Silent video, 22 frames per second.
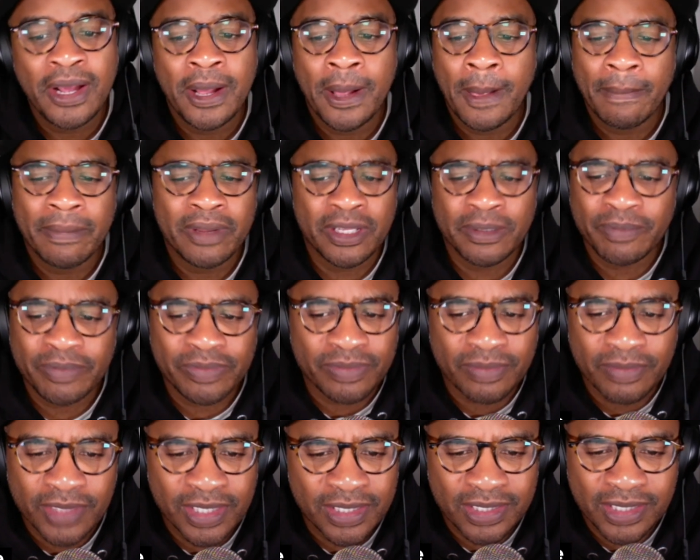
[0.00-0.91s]
But
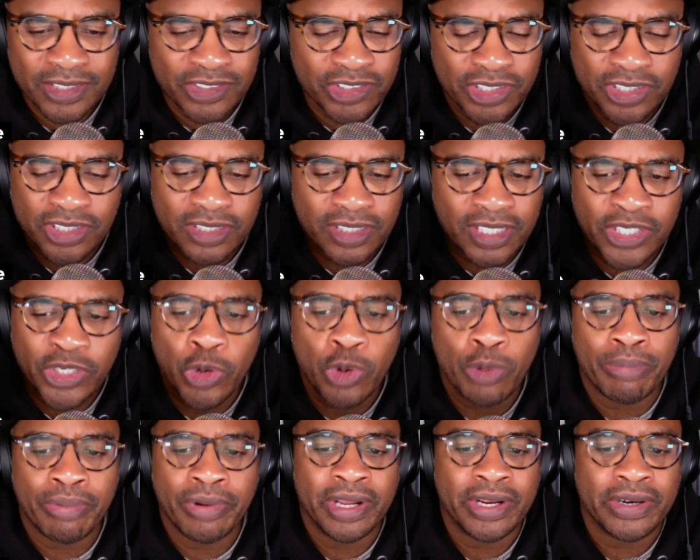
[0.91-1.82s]
it's just a
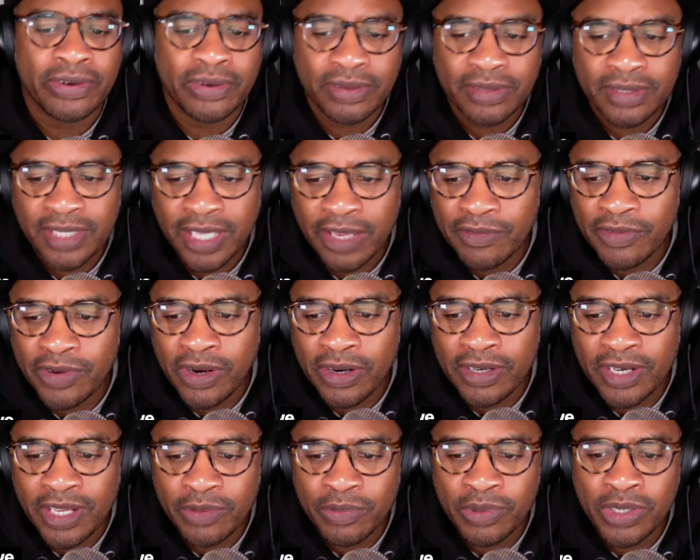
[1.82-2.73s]
no-brainer. Kevin
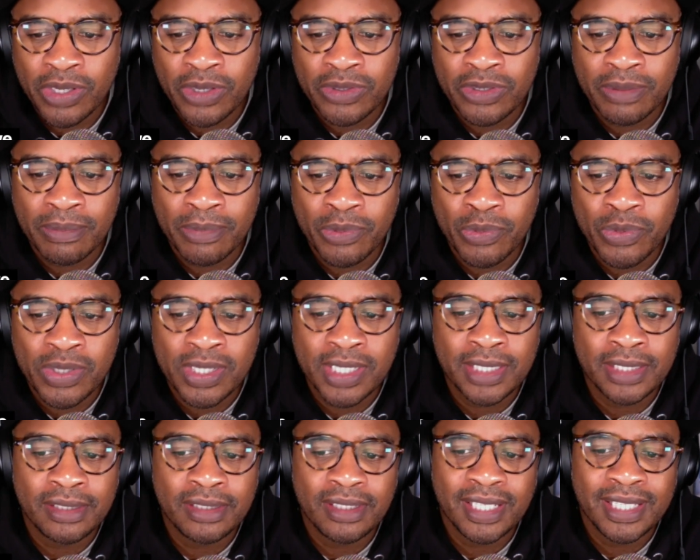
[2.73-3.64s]
Garnett would go number
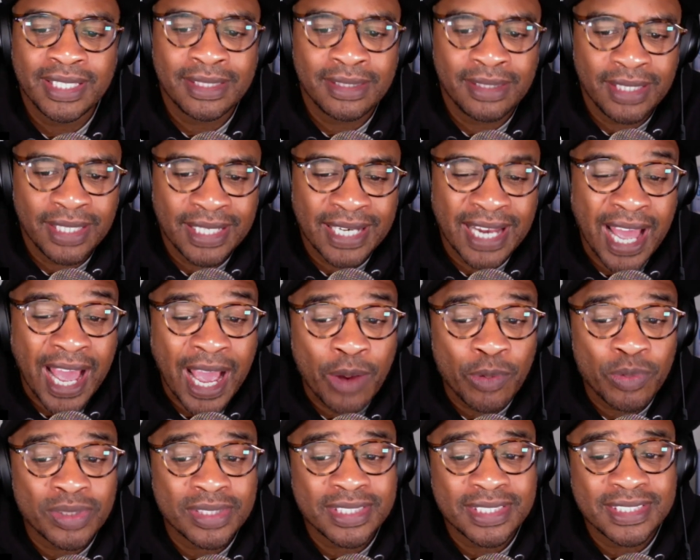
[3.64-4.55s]
1, and then I
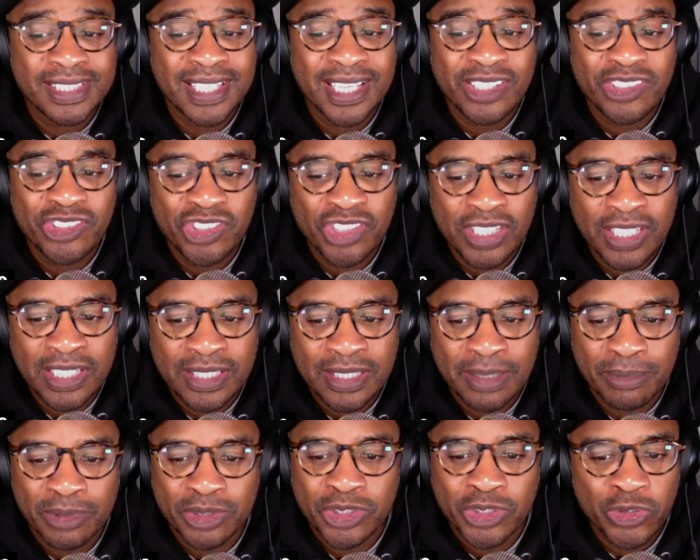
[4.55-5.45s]
would say Sheed
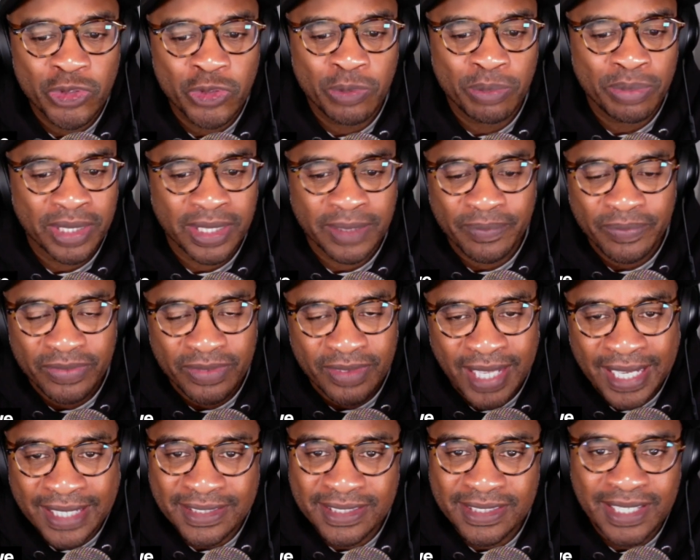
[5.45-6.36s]
number 2. But
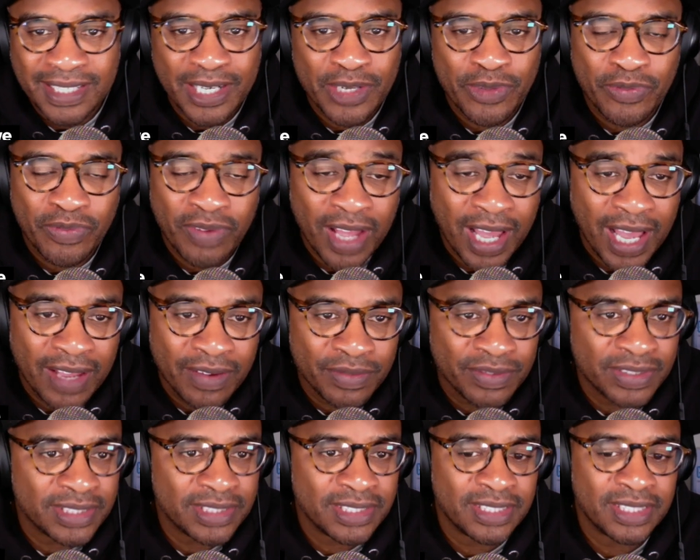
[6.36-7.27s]
1995
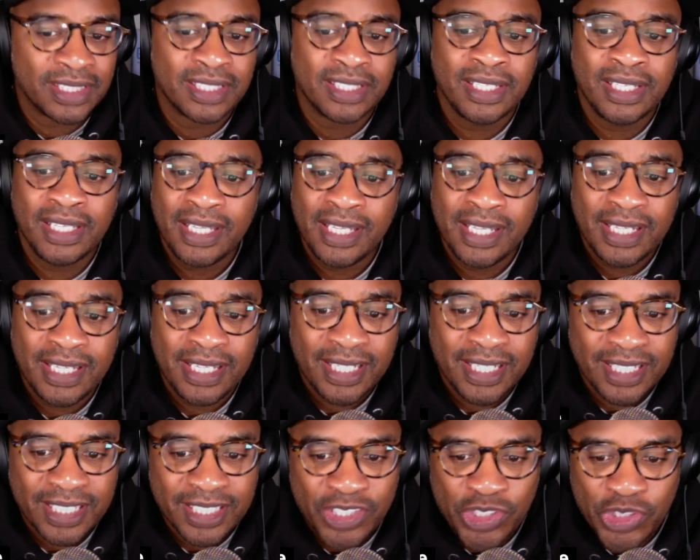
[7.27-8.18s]
was
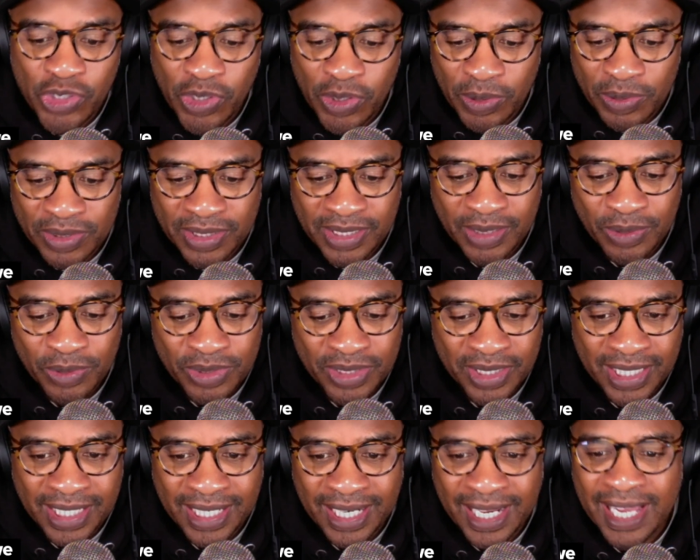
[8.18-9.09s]
it was a
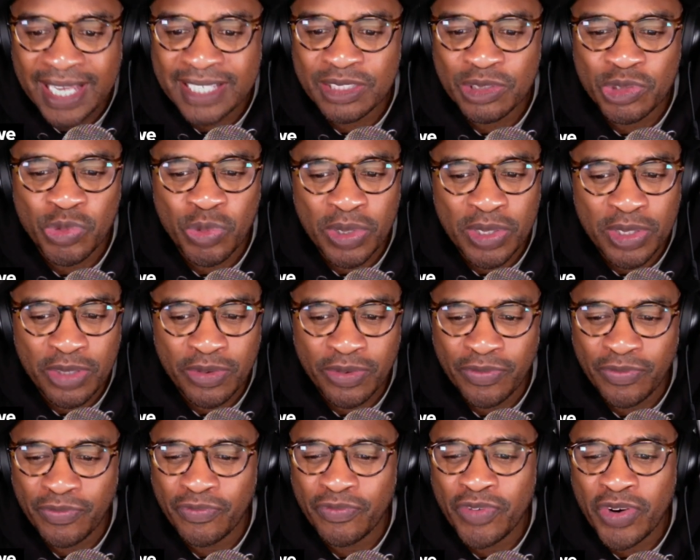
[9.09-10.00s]
class. It was one of the
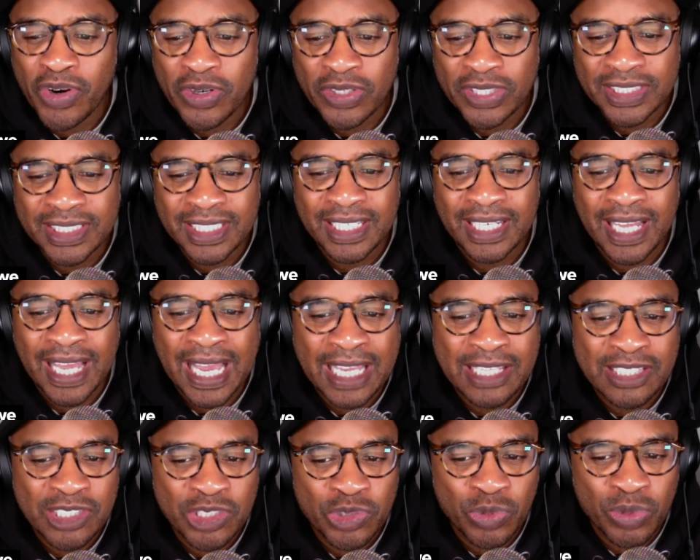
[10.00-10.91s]
first
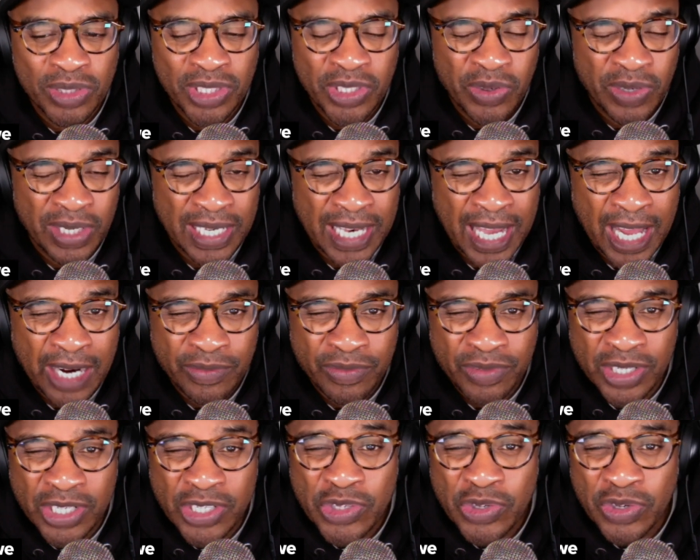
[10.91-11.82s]
classes where there were a lot of
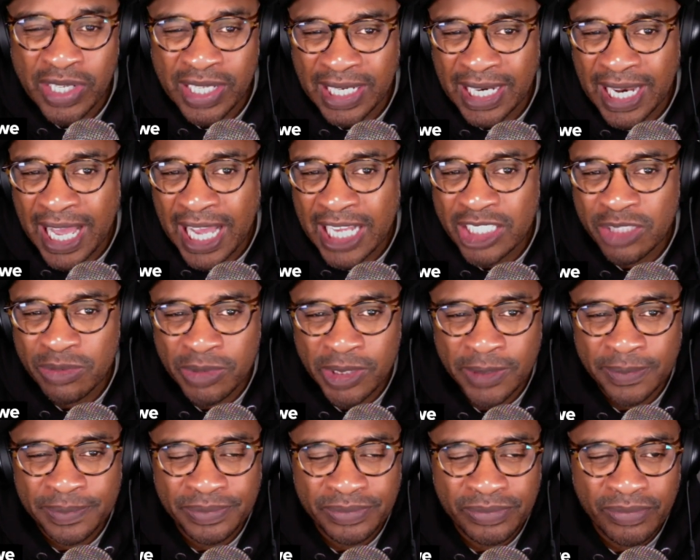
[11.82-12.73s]

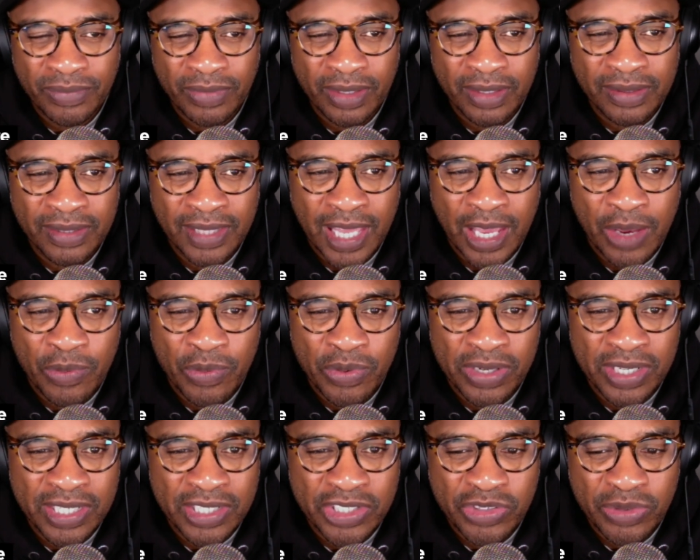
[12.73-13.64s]
underclassmen that were
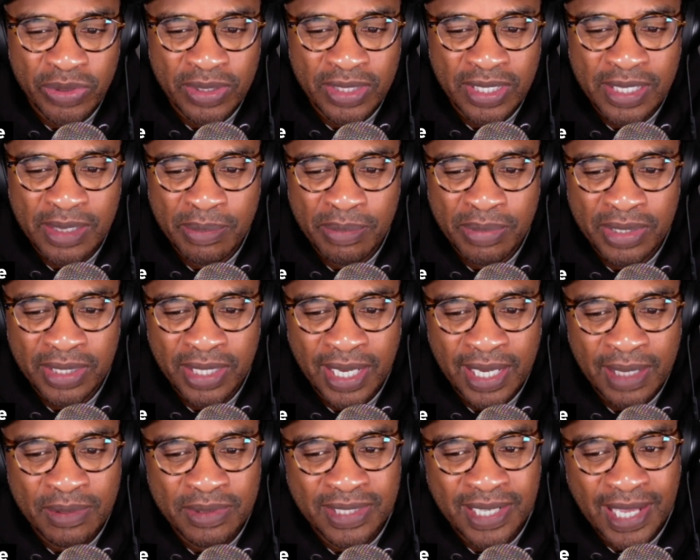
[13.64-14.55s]
entering the
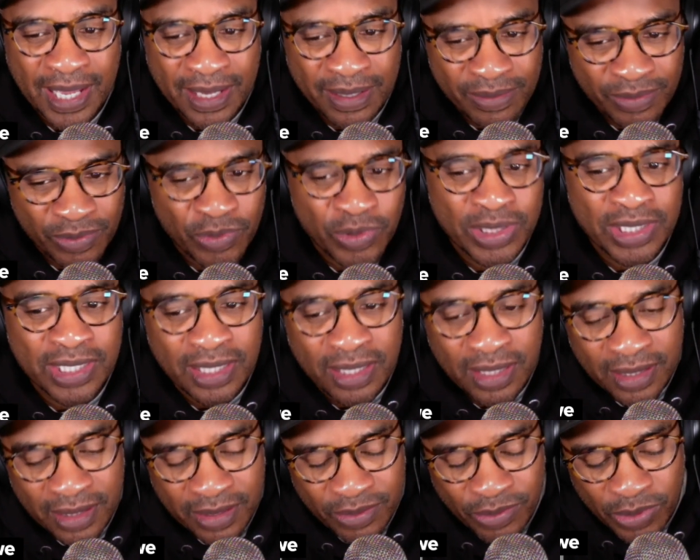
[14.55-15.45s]
NBA. It was like when
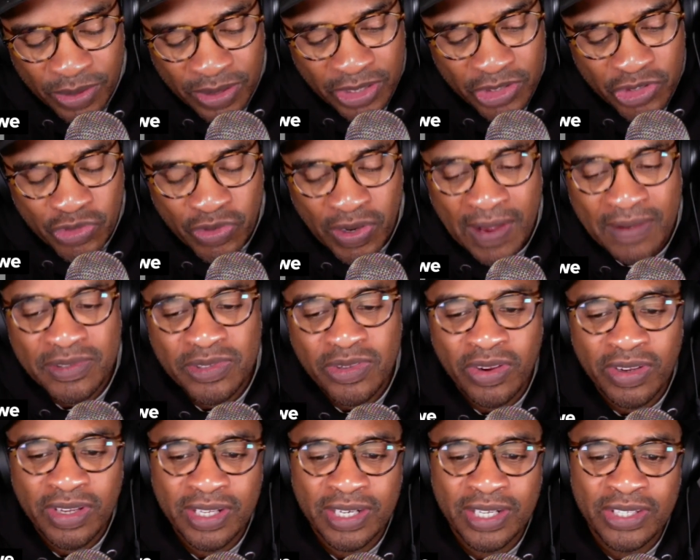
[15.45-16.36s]
the draft
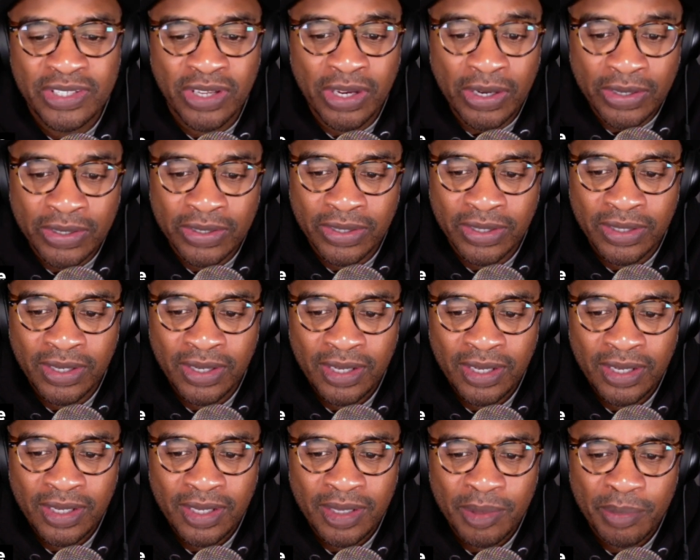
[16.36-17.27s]
started getting younger.
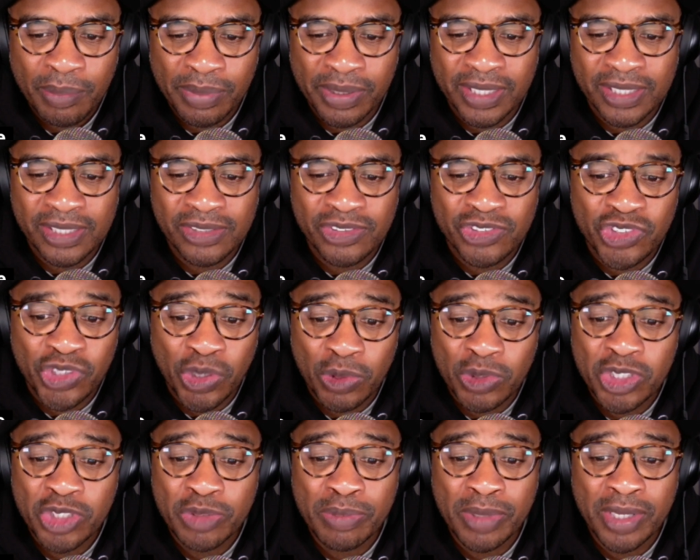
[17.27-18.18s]
But Joe
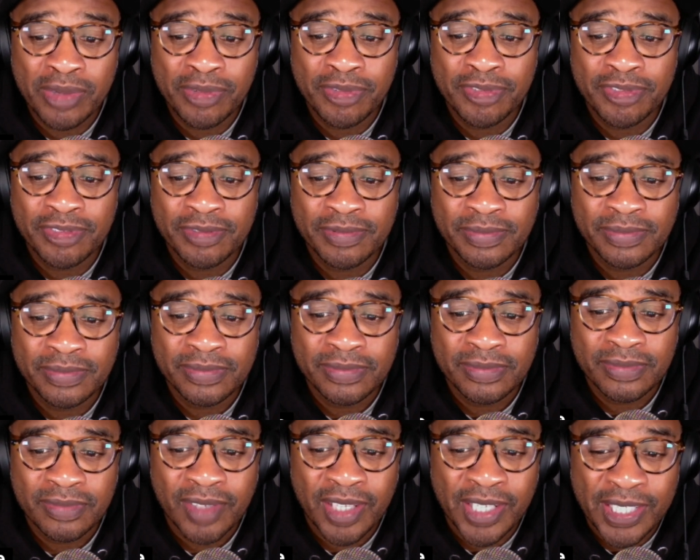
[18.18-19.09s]
Smith
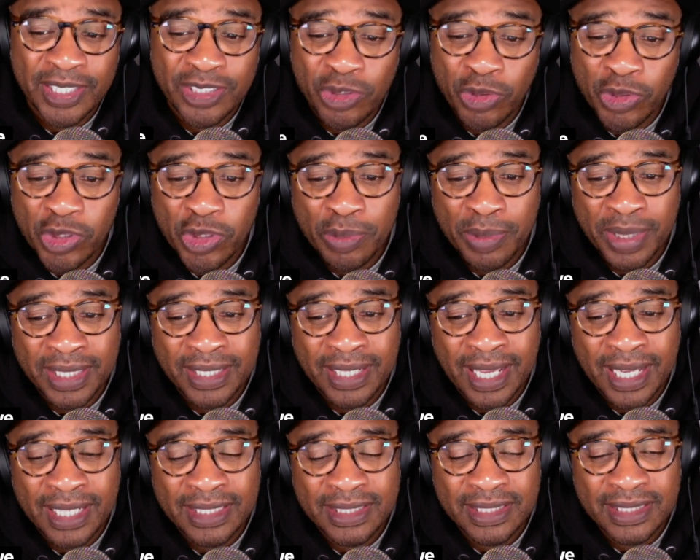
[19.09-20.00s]
and Antonio
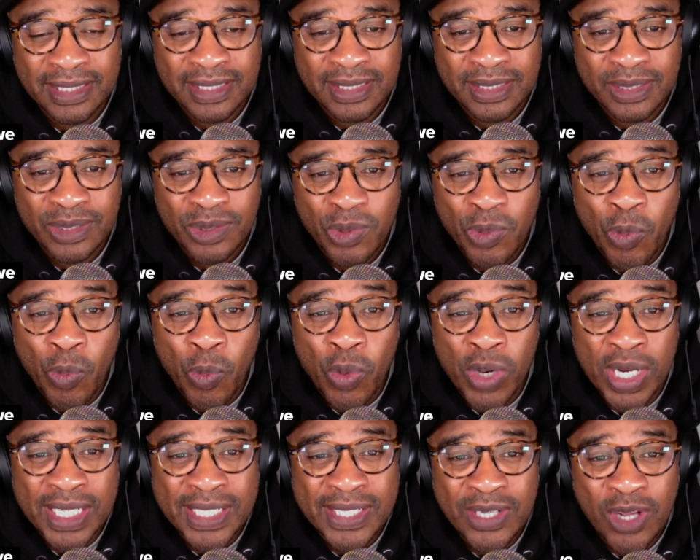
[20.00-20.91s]
McDyess,
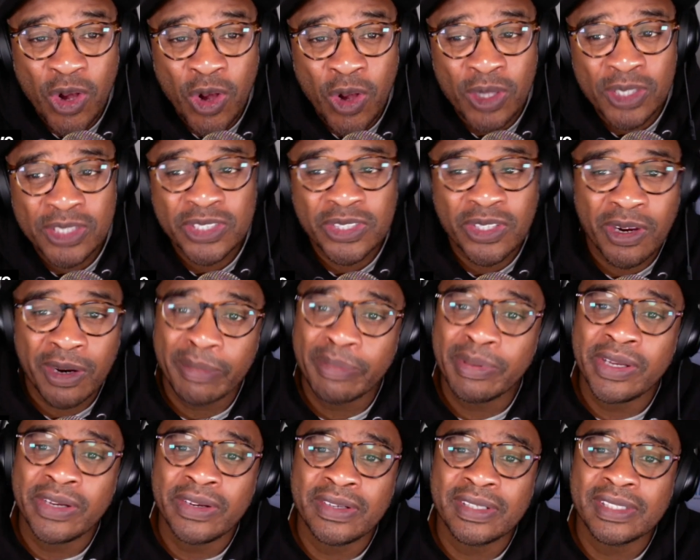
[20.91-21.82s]
1 All-Star
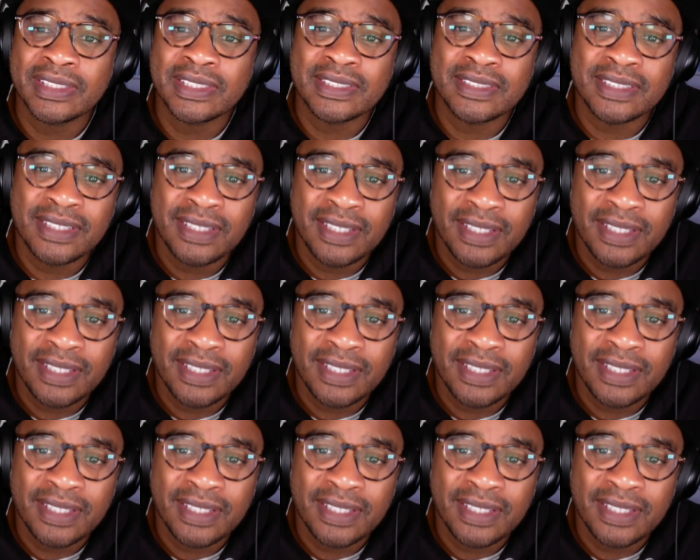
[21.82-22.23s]
appearance.